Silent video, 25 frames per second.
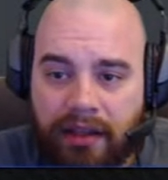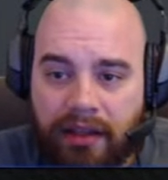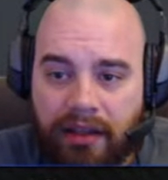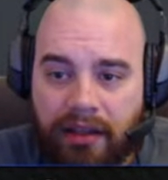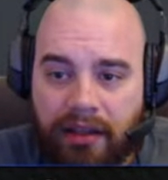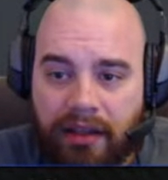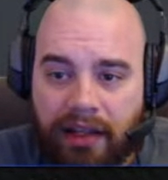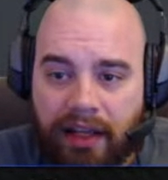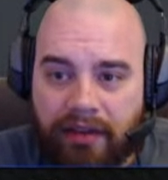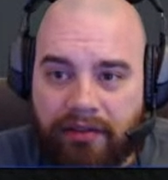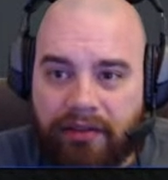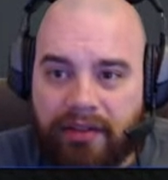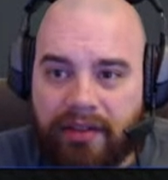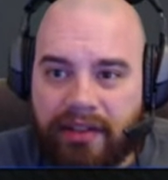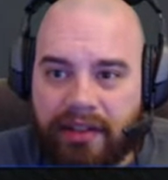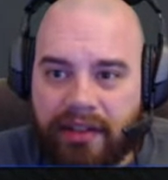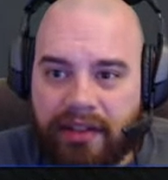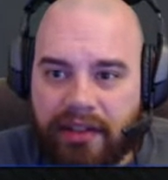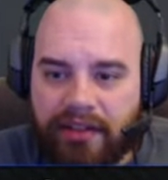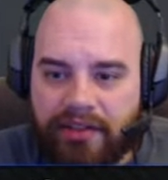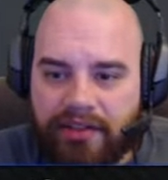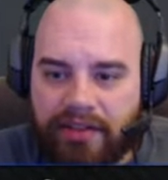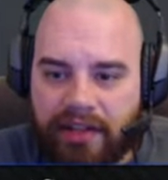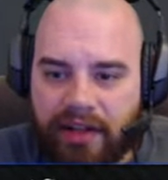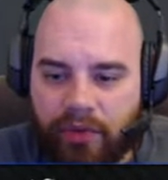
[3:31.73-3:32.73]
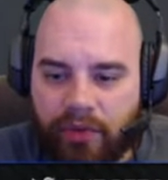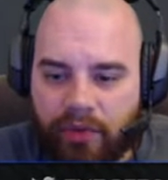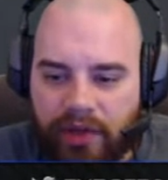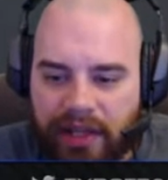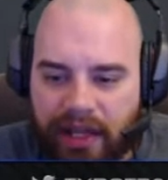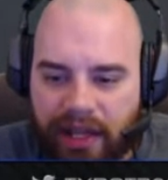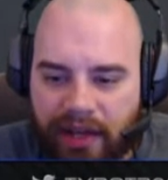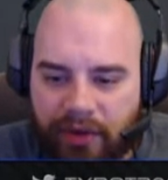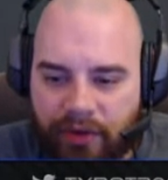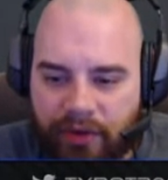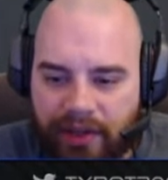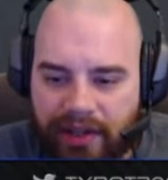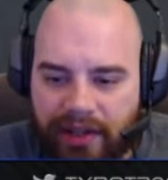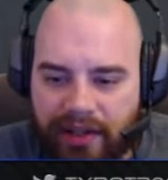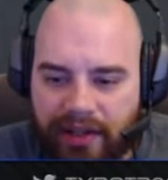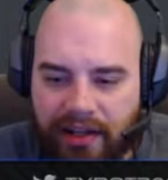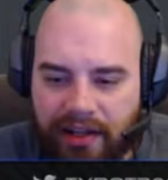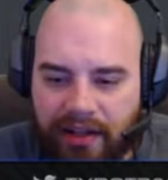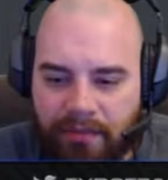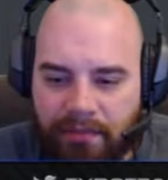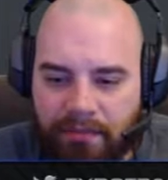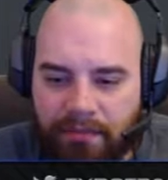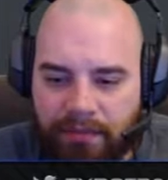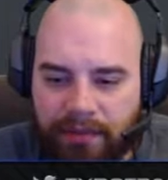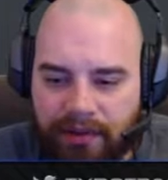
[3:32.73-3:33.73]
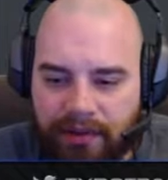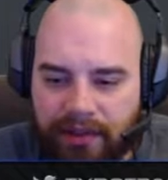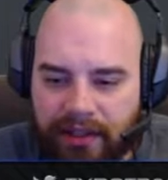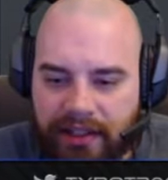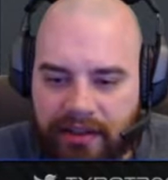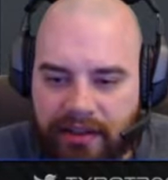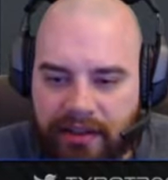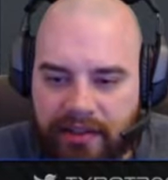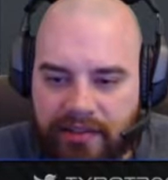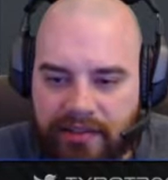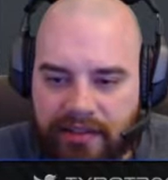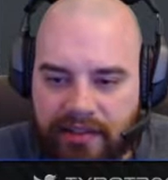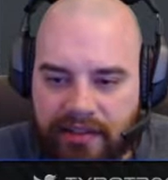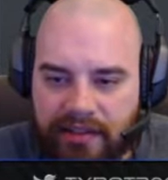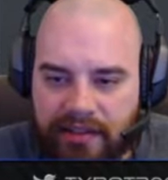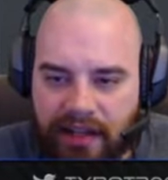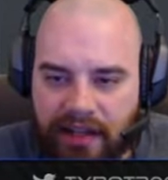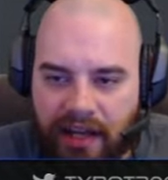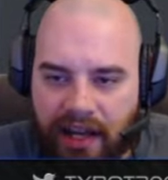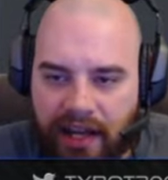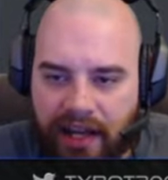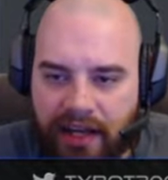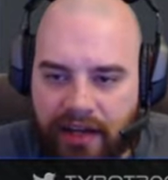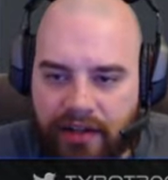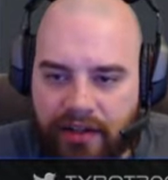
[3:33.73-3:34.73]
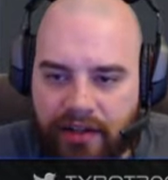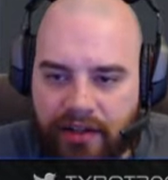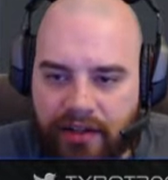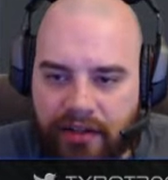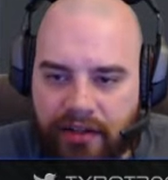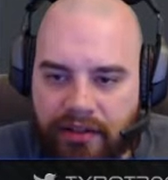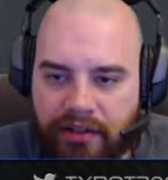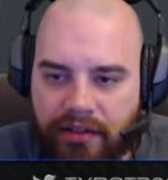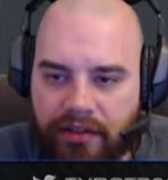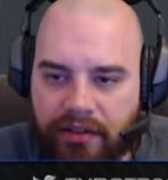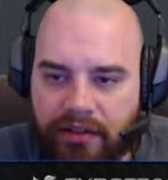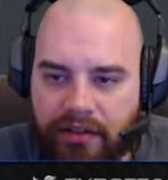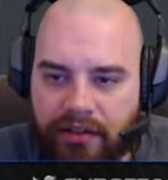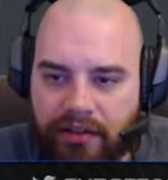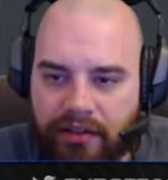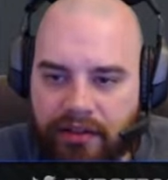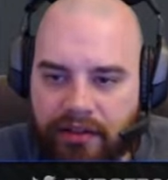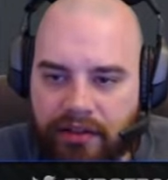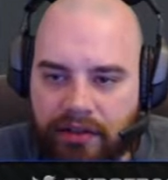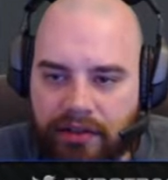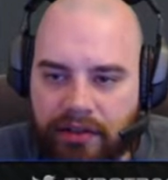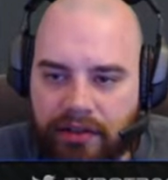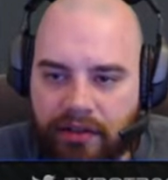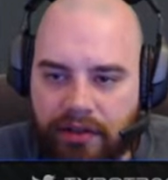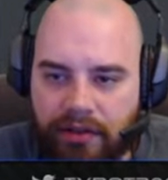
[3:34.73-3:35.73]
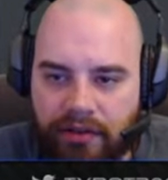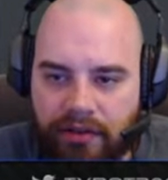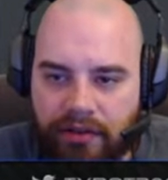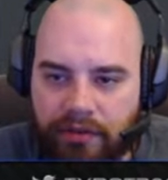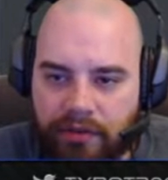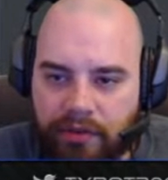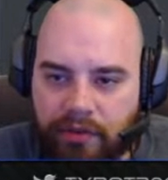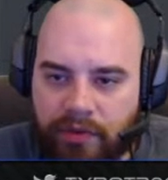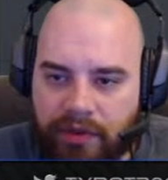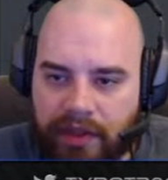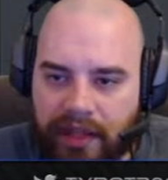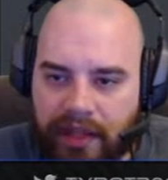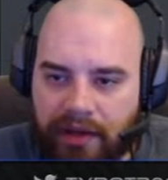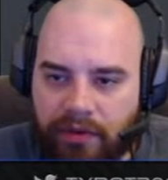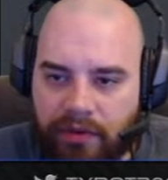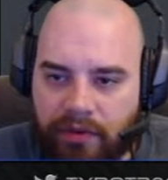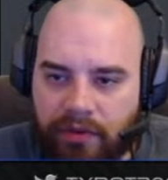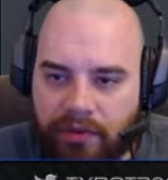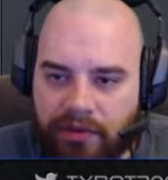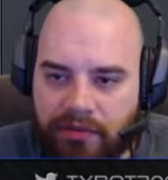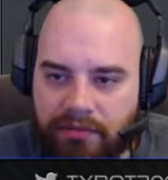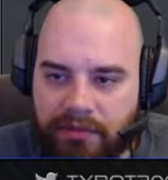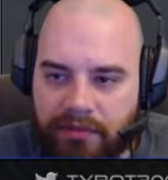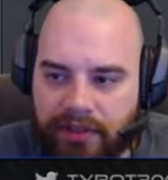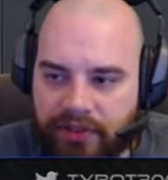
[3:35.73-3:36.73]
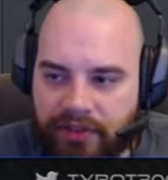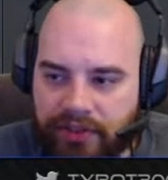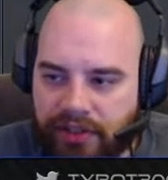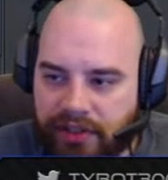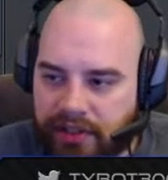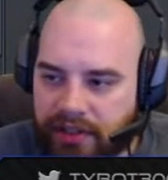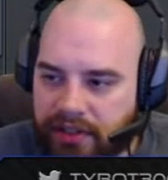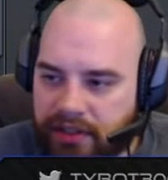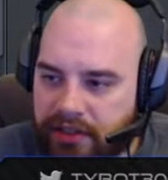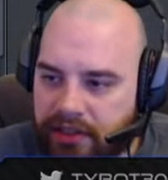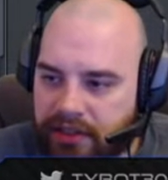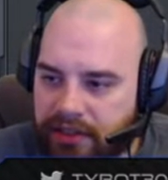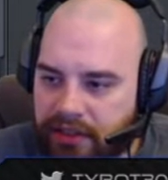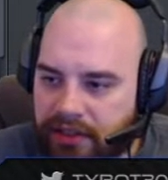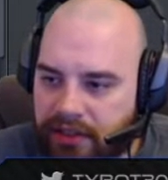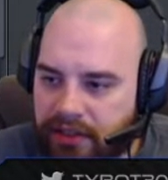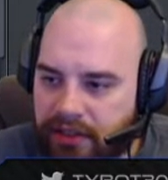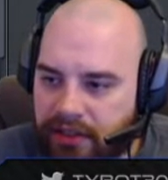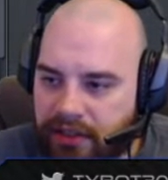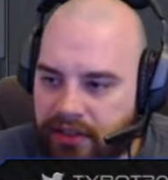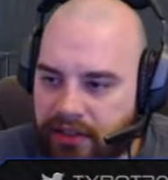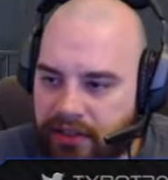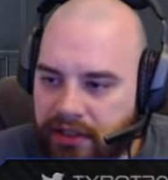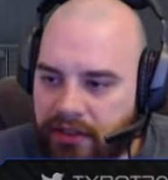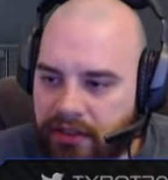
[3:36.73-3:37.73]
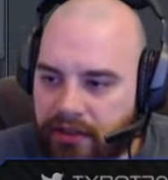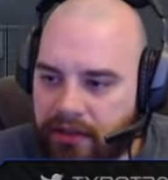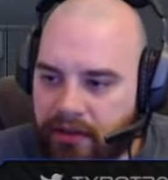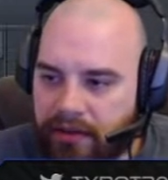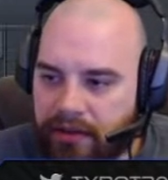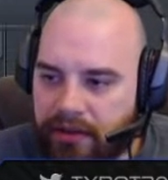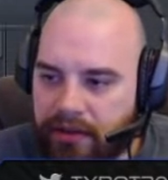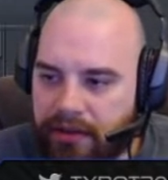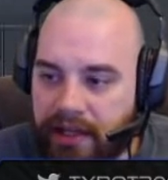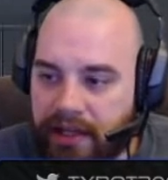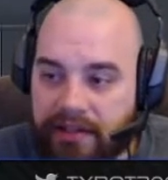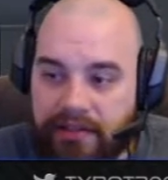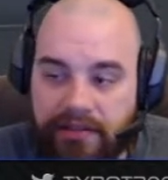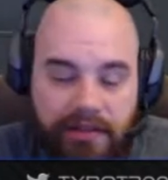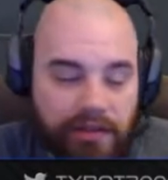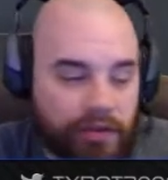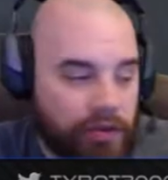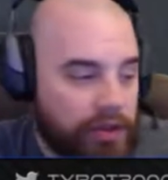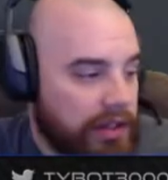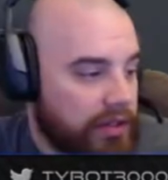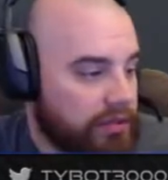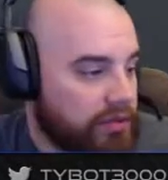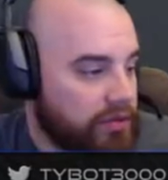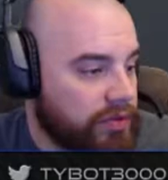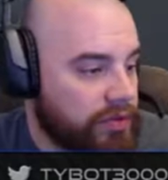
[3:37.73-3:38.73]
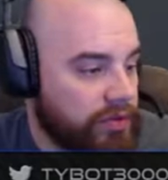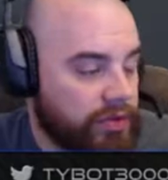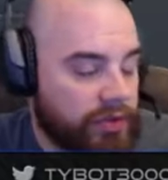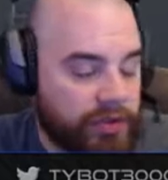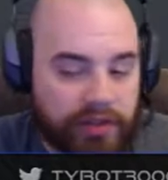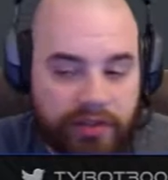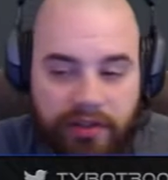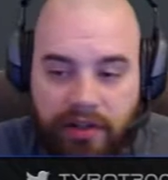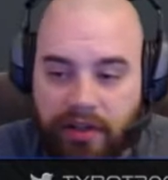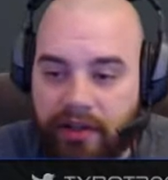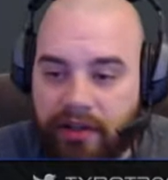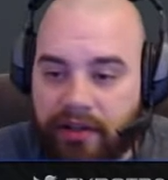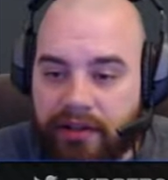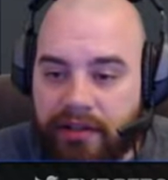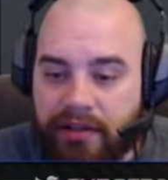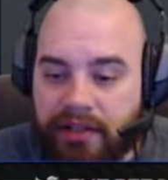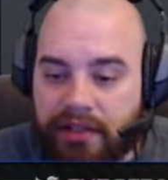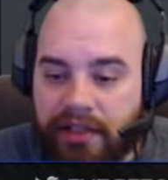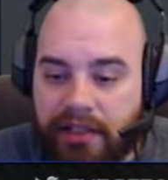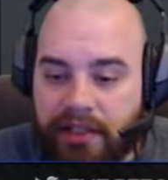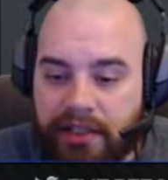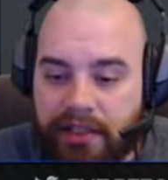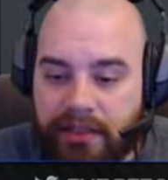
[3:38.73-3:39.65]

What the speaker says: Everything here is not... We can complete this entire node with that one mission, thanks to outsource R&D.